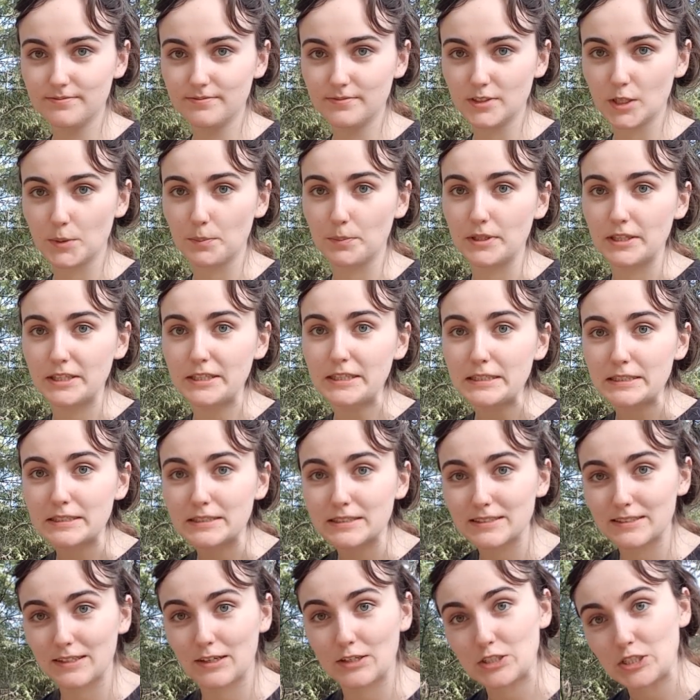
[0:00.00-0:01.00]
the
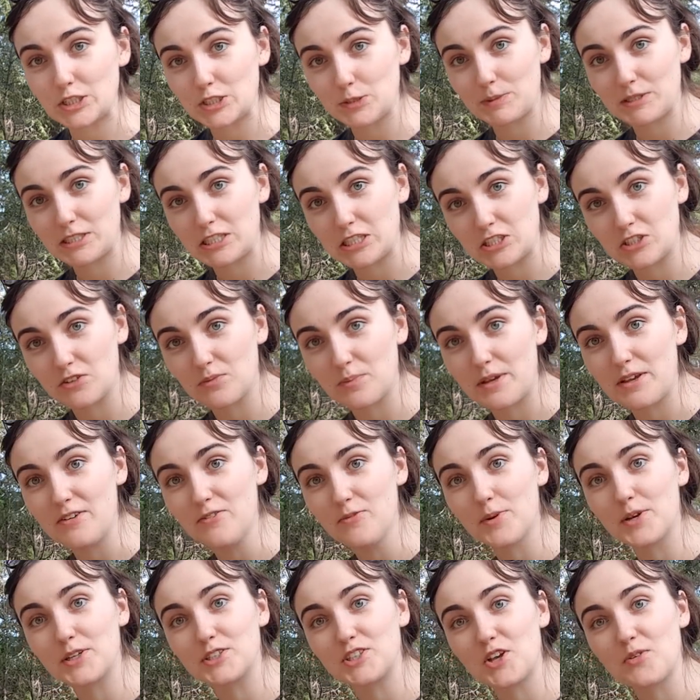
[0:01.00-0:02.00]
police are suspicious of me
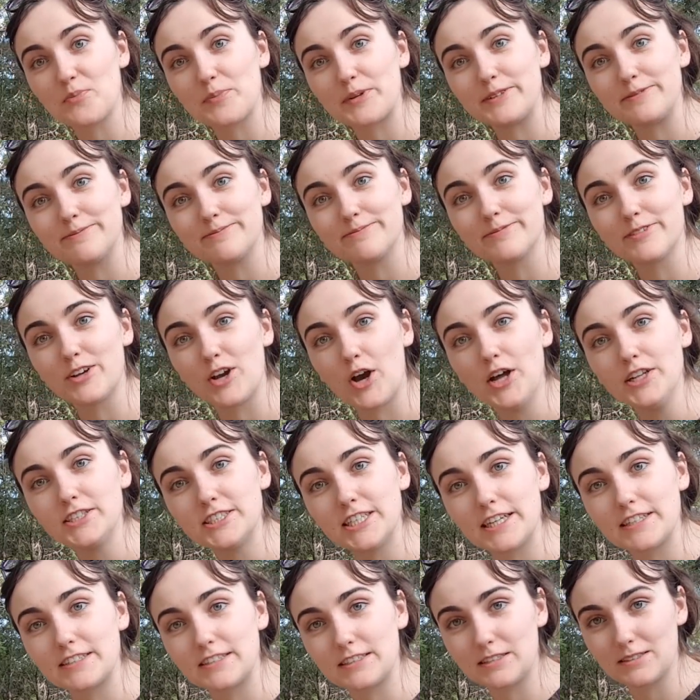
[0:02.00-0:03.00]
because I've been
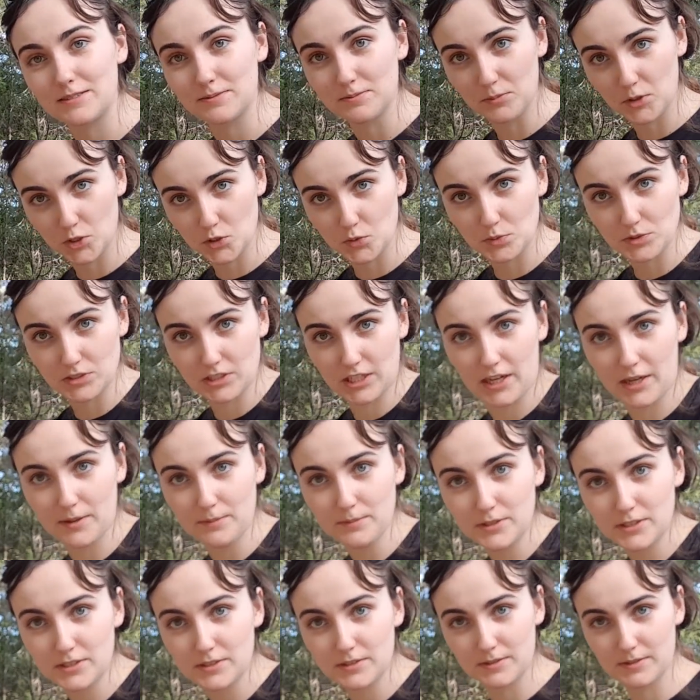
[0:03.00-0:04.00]
contacted multiple
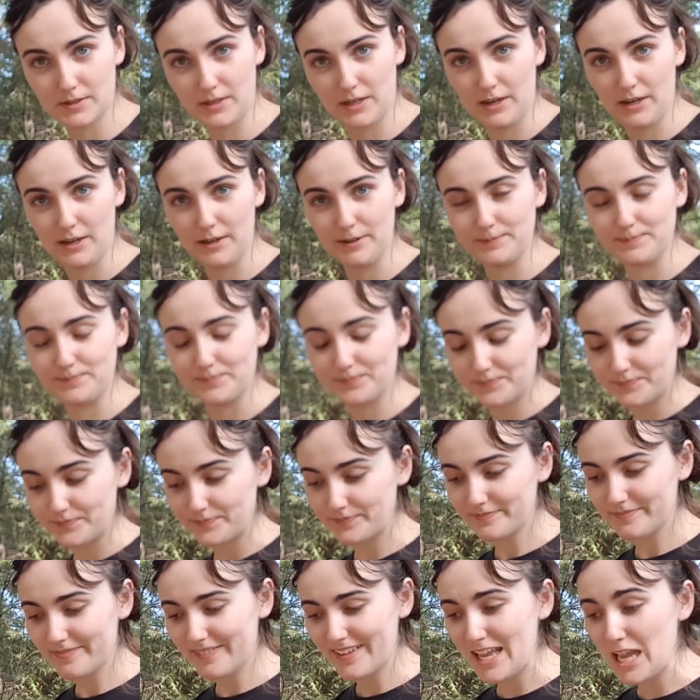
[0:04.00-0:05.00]
times, and
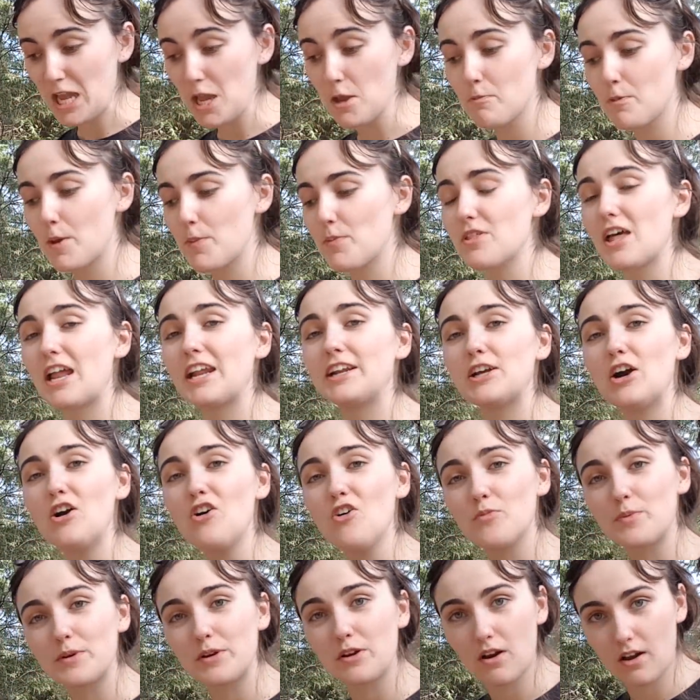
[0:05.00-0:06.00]
people that I know
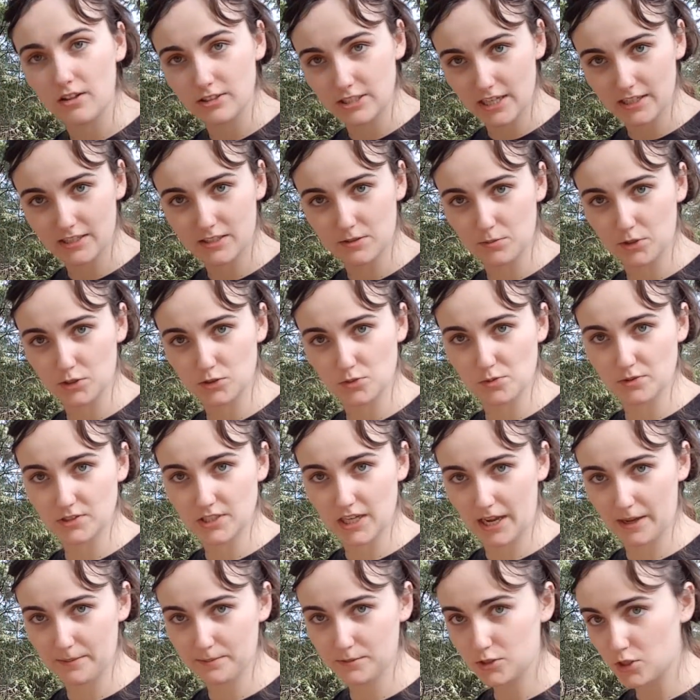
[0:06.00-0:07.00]
have been contacted multiple
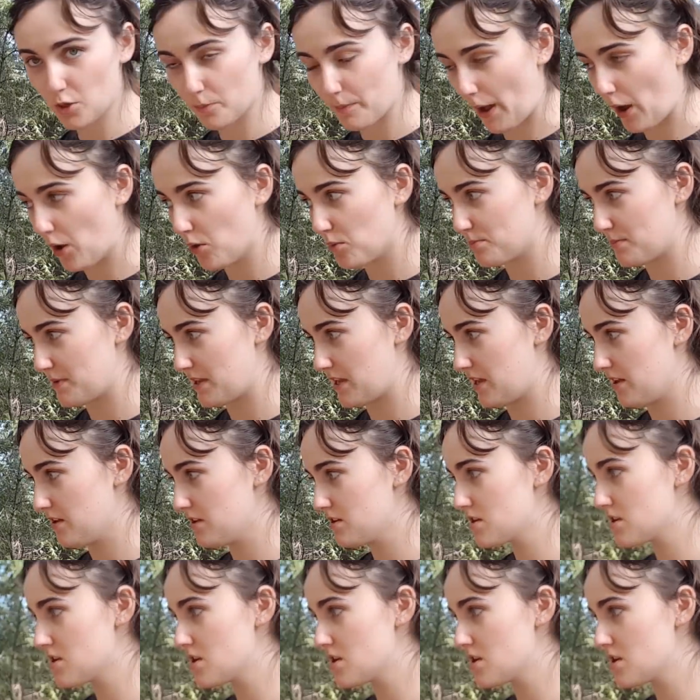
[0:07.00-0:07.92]
times about me.